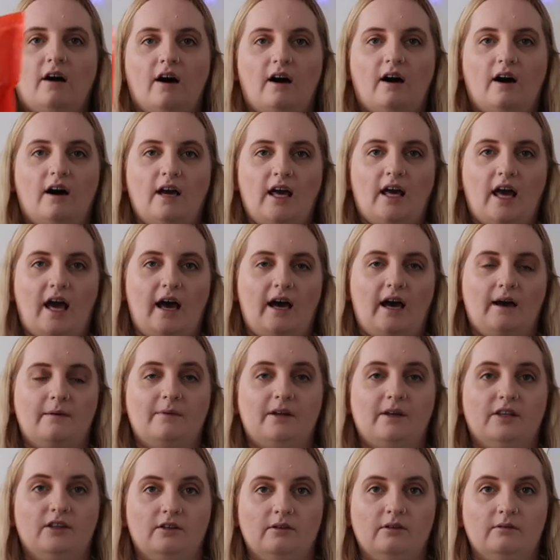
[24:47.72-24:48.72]
I am
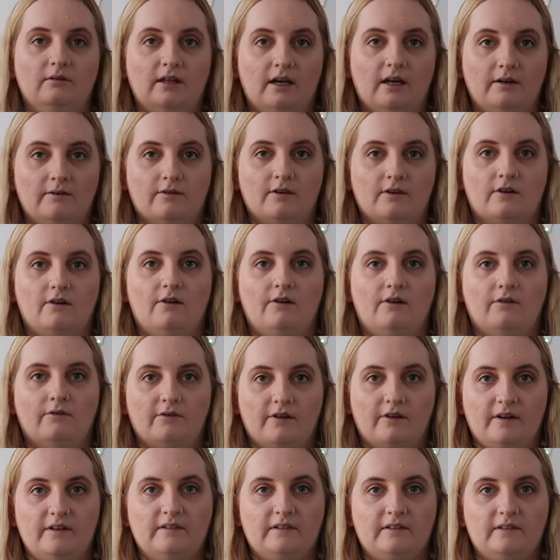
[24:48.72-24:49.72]
a new lover of
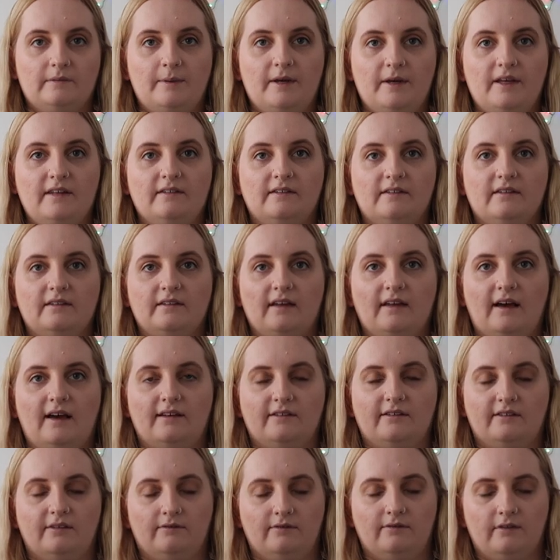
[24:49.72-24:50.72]
Reese's Pieces
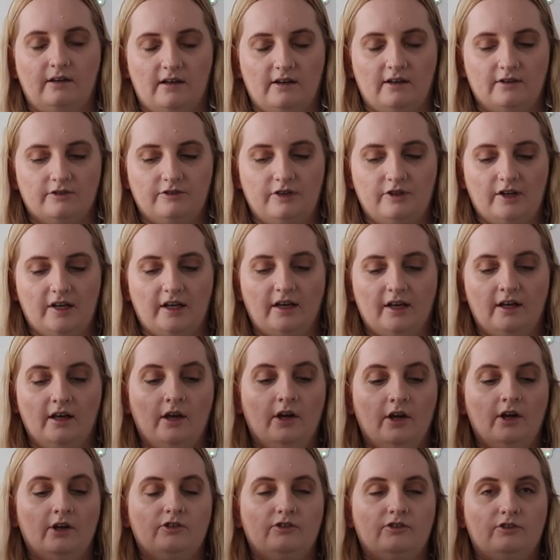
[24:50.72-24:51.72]
as of last year.
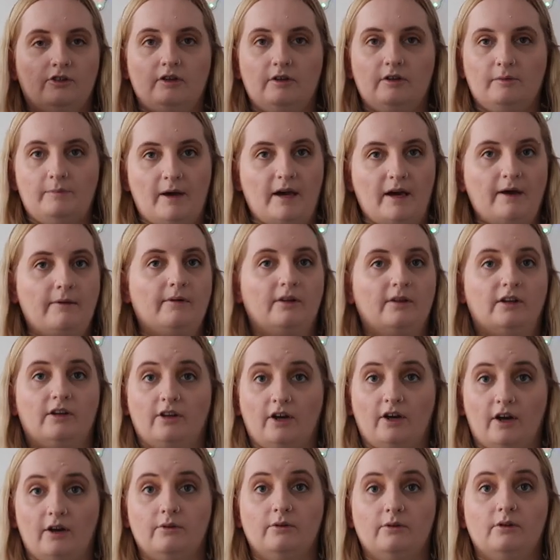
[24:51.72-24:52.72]
So you bet when I
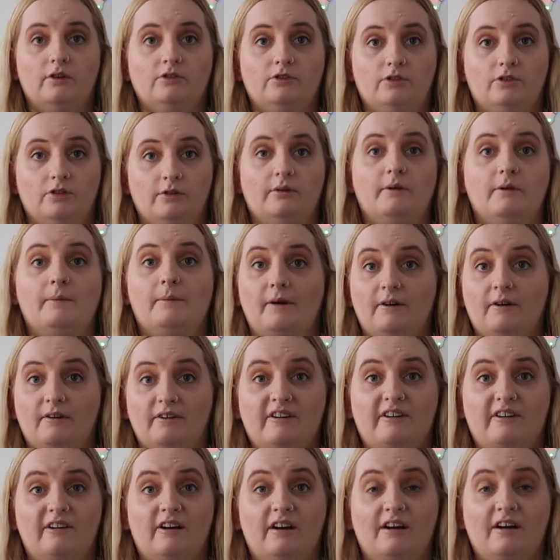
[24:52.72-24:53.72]
go to
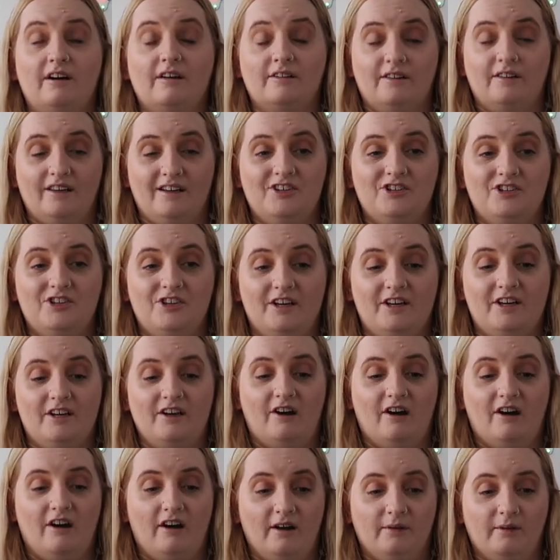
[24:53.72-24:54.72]
America this year,
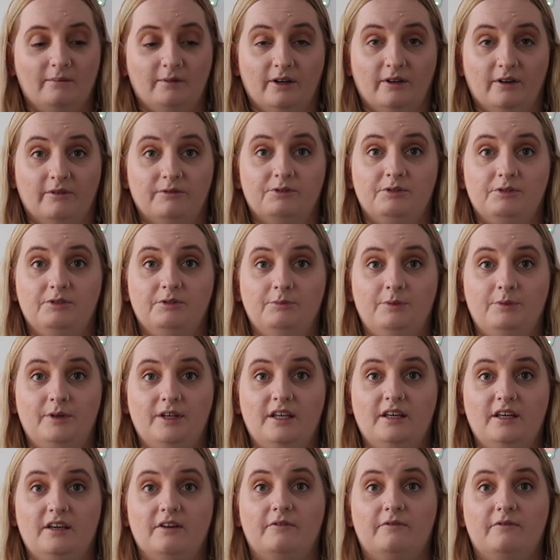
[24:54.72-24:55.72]
I'm going to
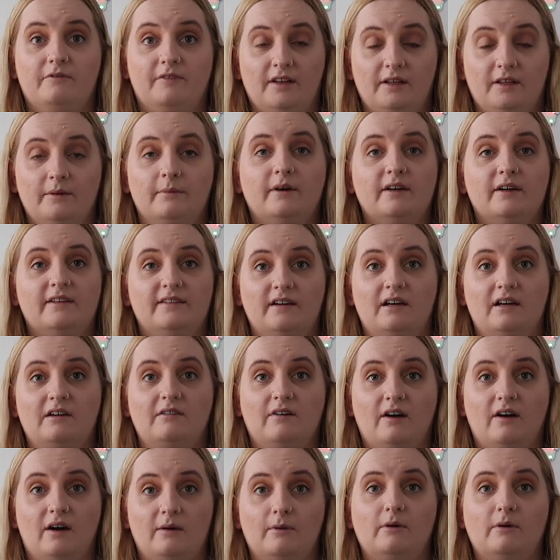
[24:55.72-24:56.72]
be filling
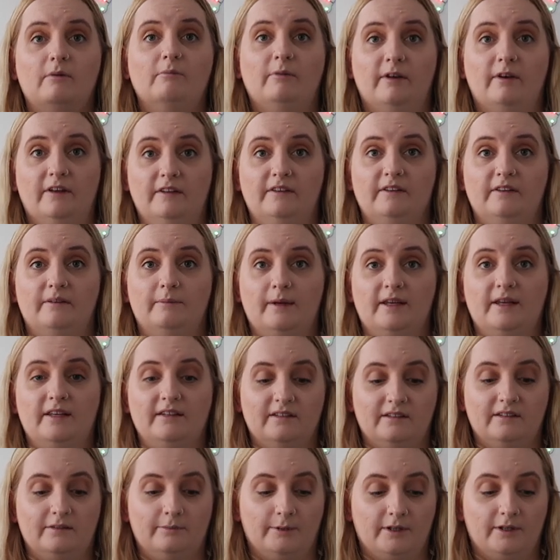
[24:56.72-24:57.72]
myself up on Reese's
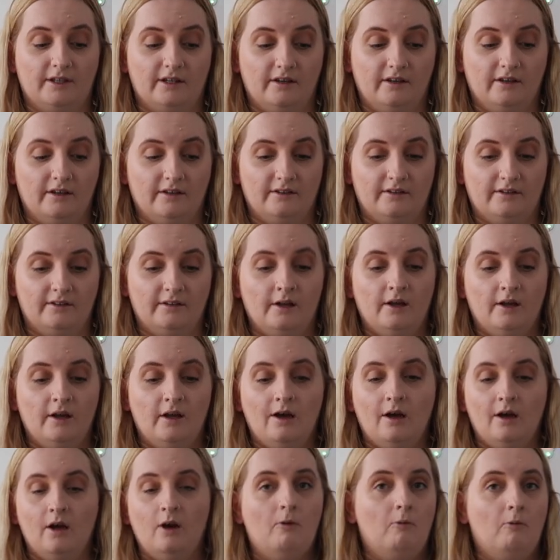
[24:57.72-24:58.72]
Pieces, because
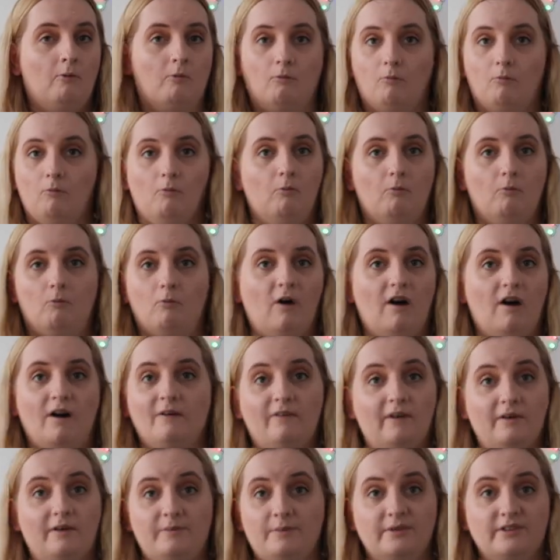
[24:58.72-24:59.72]
what
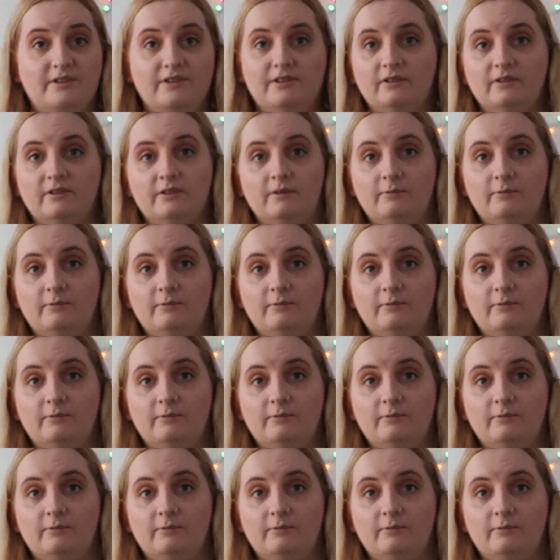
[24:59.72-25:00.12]
have I been doing